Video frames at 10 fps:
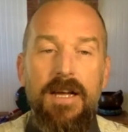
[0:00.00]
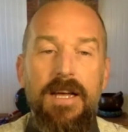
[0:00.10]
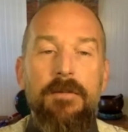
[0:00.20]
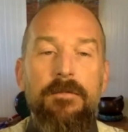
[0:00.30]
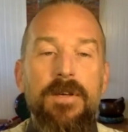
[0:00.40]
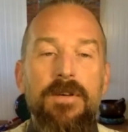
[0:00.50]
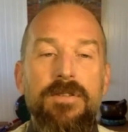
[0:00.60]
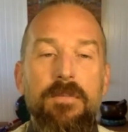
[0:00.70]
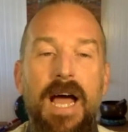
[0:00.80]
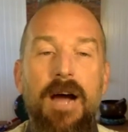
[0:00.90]
it feels
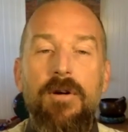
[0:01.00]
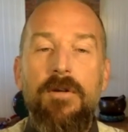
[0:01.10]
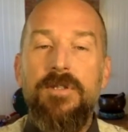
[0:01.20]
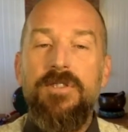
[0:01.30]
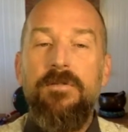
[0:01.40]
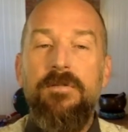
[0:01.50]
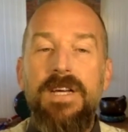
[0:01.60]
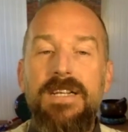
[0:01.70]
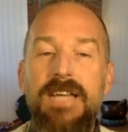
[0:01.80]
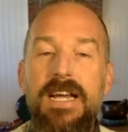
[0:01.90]
powerful to
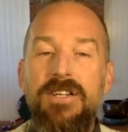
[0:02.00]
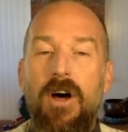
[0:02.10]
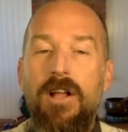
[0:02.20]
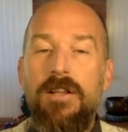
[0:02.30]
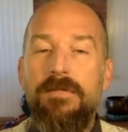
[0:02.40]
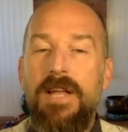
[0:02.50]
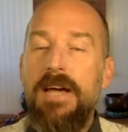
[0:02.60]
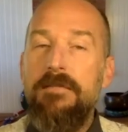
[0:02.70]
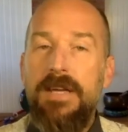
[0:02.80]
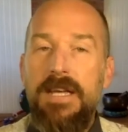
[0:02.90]
fixate all of
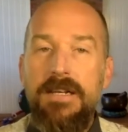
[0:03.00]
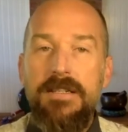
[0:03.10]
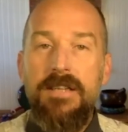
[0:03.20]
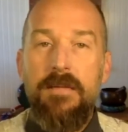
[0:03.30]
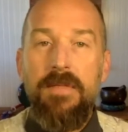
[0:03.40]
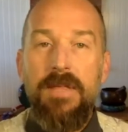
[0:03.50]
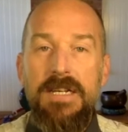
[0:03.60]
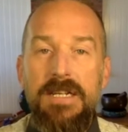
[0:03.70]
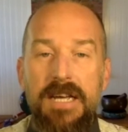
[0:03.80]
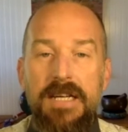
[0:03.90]
life into something
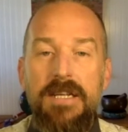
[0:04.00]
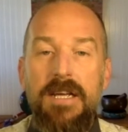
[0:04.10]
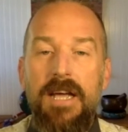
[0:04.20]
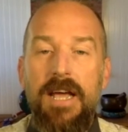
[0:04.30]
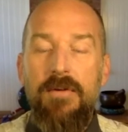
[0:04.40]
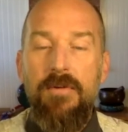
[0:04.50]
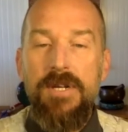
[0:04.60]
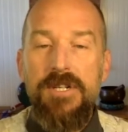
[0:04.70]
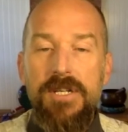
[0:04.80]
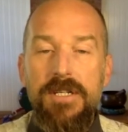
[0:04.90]
dead and
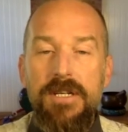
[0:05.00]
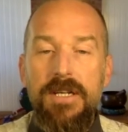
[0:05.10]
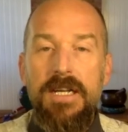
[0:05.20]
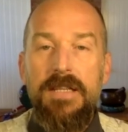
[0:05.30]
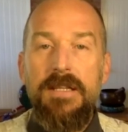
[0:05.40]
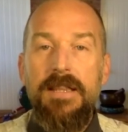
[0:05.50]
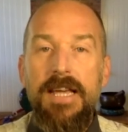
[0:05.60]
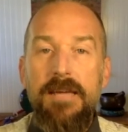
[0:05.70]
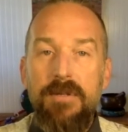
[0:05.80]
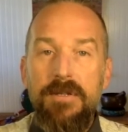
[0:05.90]
rigid in the
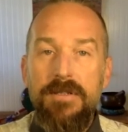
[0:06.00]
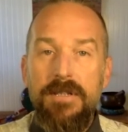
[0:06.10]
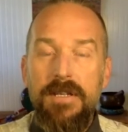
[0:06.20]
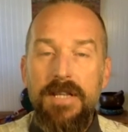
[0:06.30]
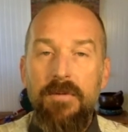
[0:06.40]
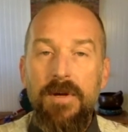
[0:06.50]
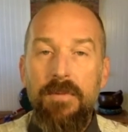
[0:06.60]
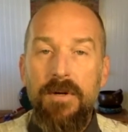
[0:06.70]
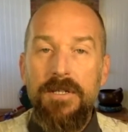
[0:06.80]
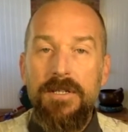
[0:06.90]
labels that we
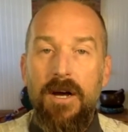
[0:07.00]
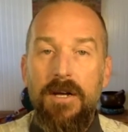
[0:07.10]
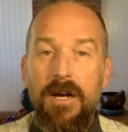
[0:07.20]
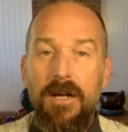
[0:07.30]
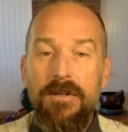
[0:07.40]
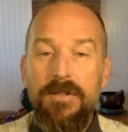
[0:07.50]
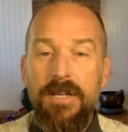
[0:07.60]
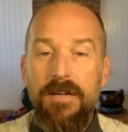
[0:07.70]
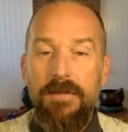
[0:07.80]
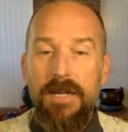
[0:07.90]
put on others
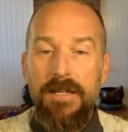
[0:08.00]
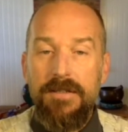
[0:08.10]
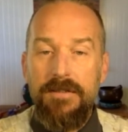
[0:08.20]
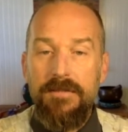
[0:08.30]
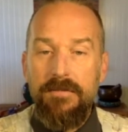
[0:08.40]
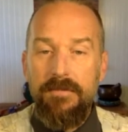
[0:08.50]
and events.